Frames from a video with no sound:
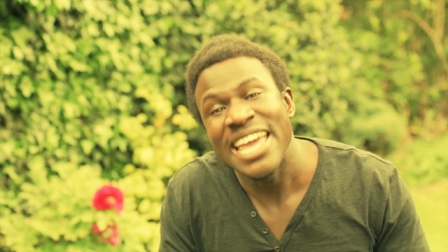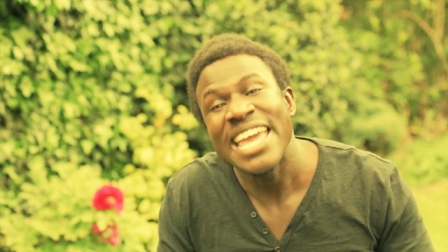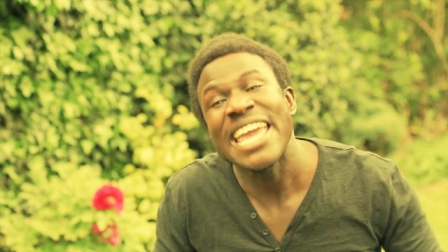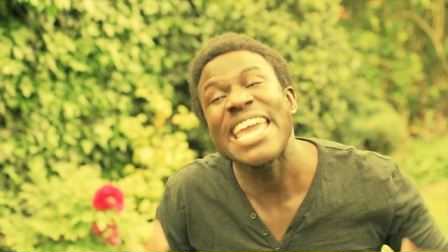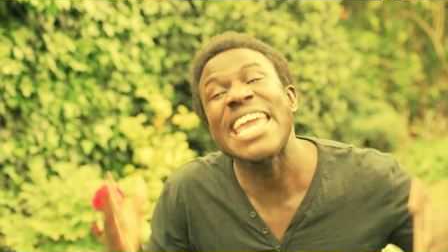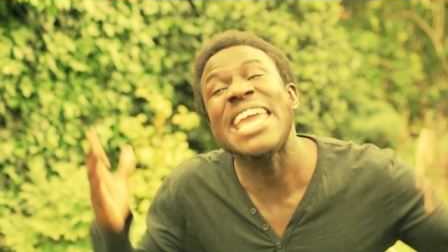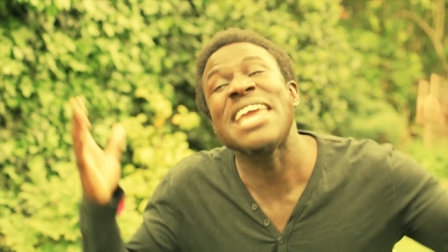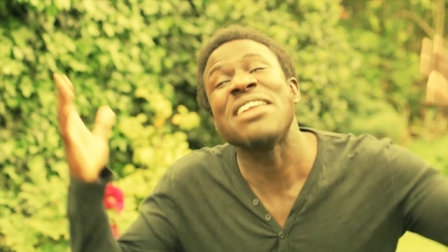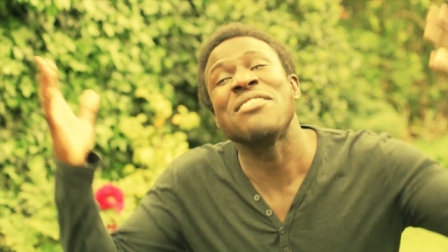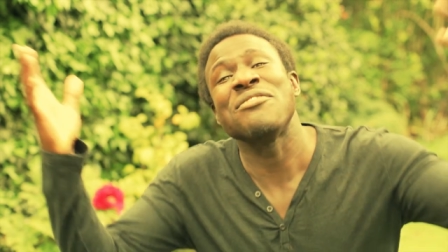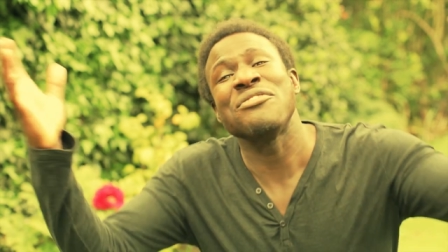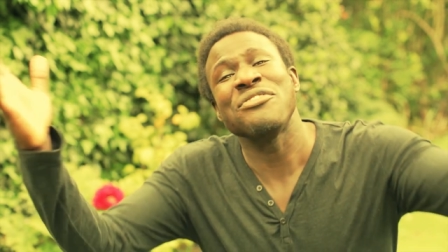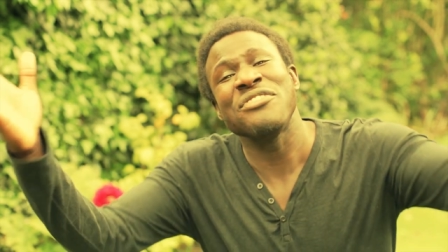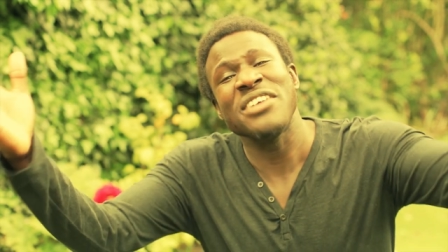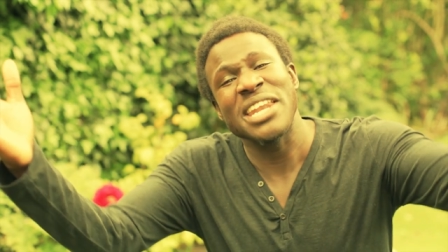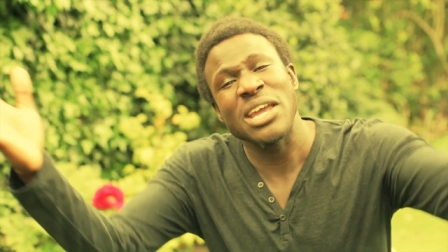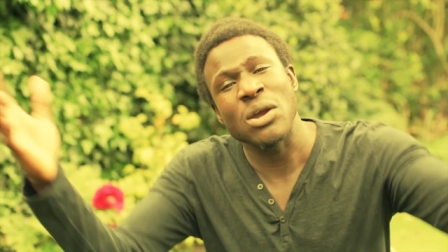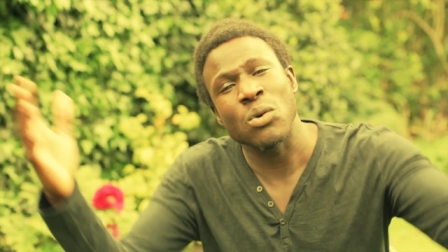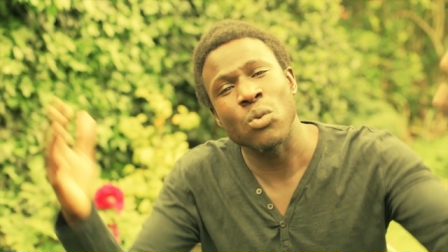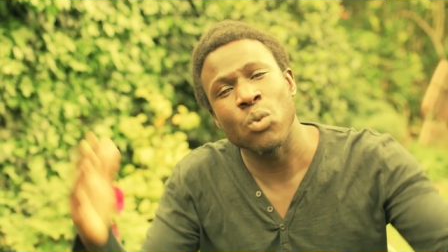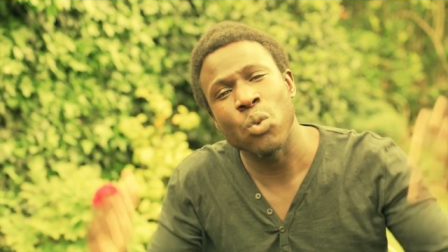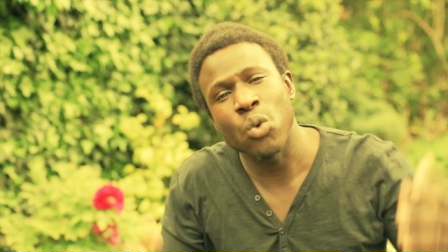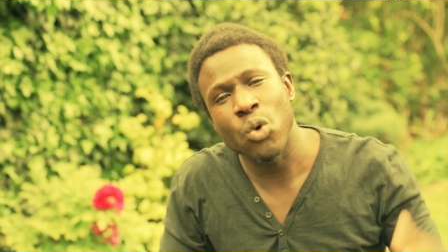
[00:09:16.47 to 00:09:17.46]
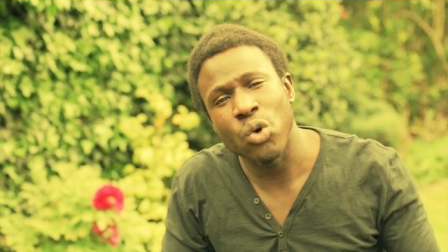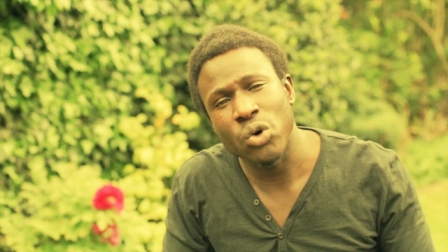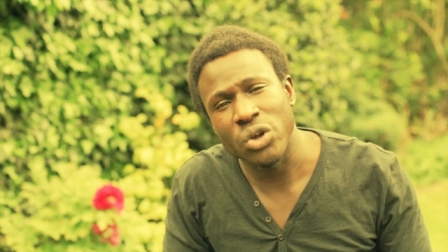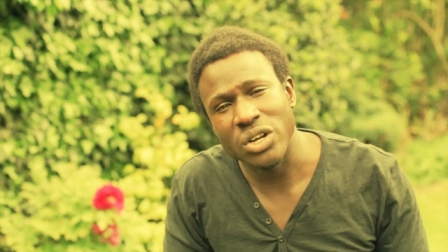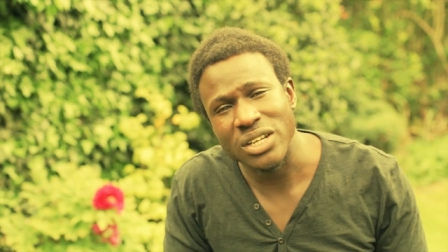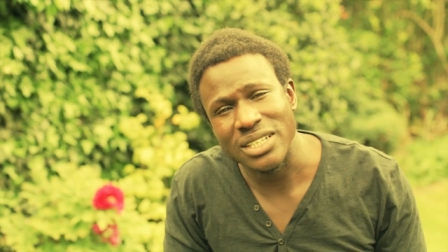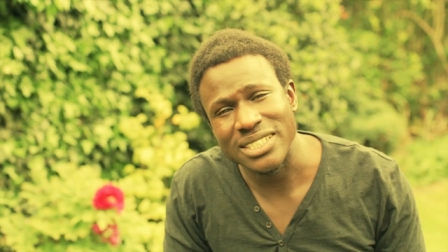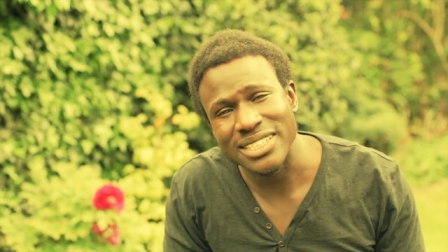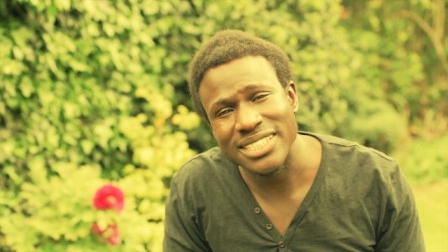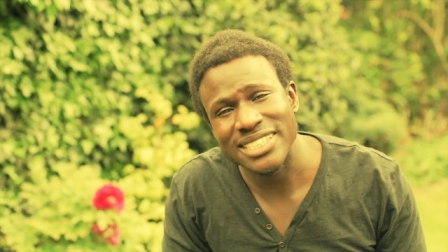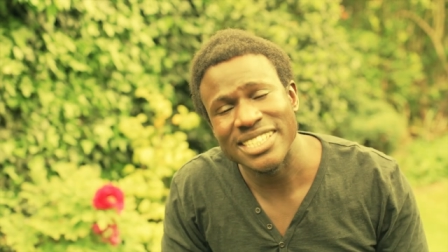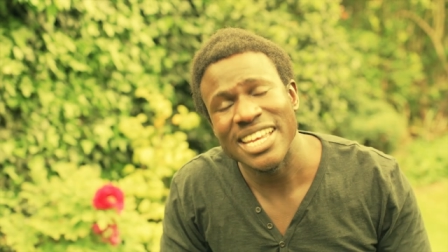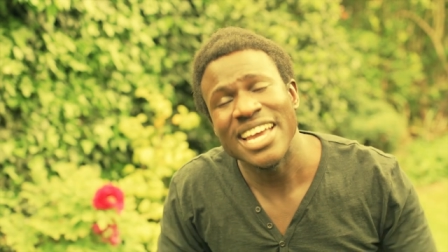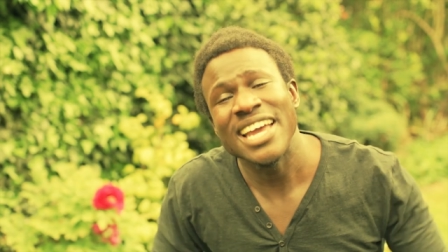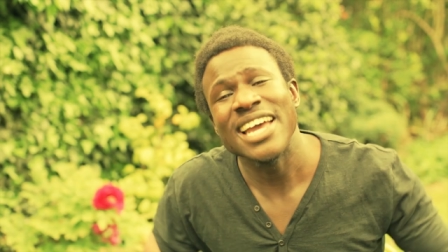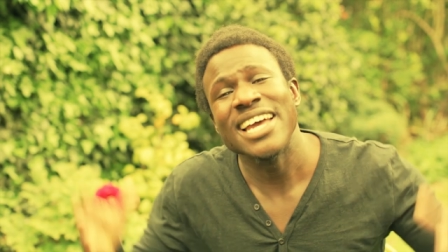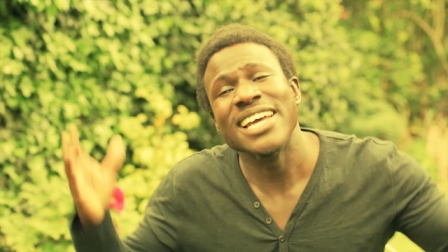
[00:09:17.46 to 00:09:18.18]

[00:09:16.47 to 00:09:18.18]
Infinite waters,